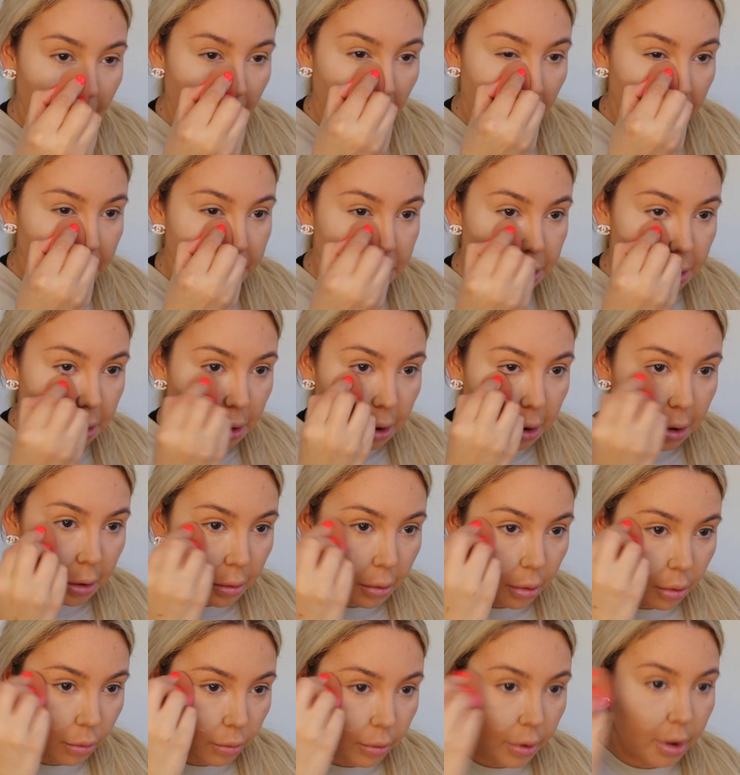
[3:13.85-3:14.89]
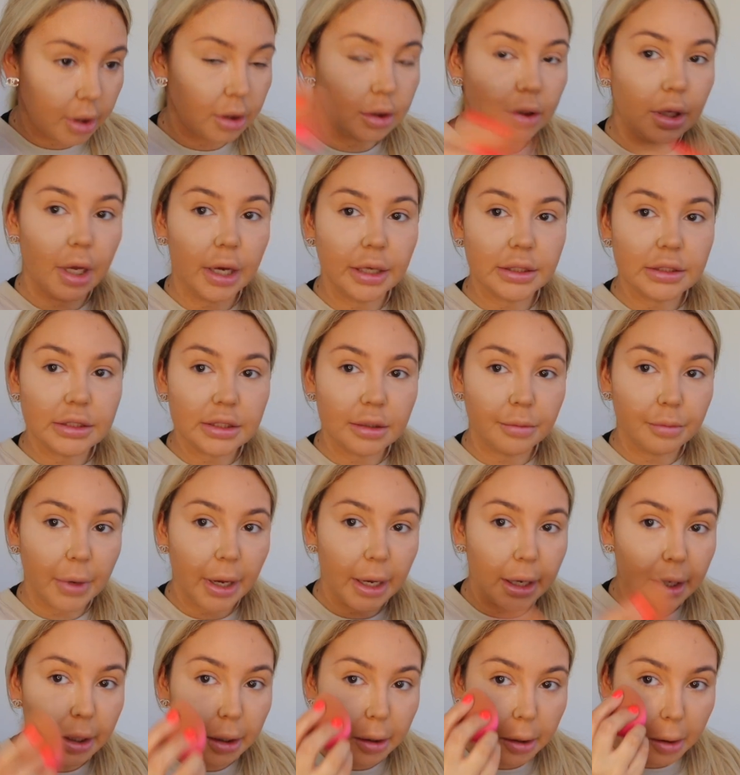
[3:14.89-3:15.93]
pat it in where I'd like to
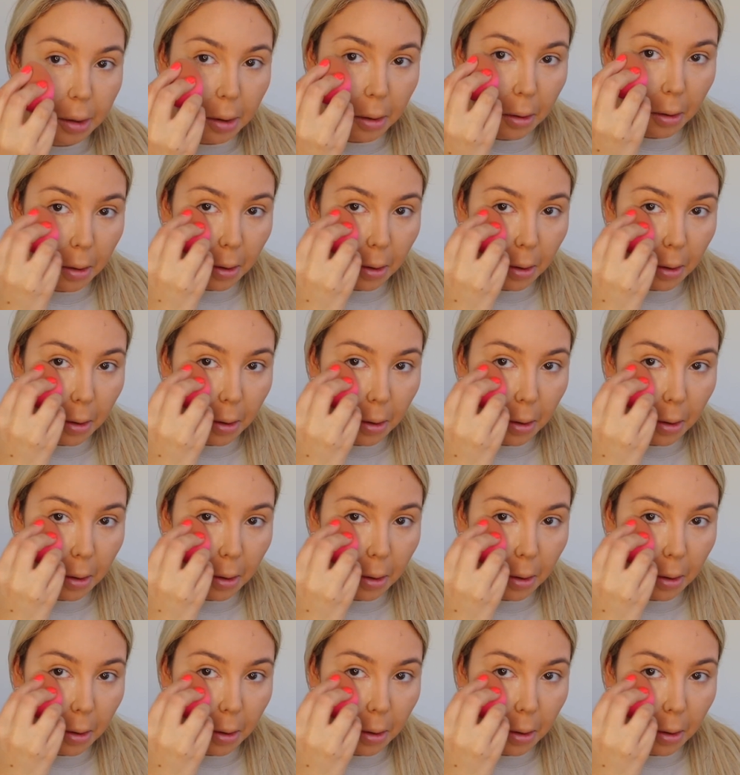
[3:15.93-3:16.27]
bake,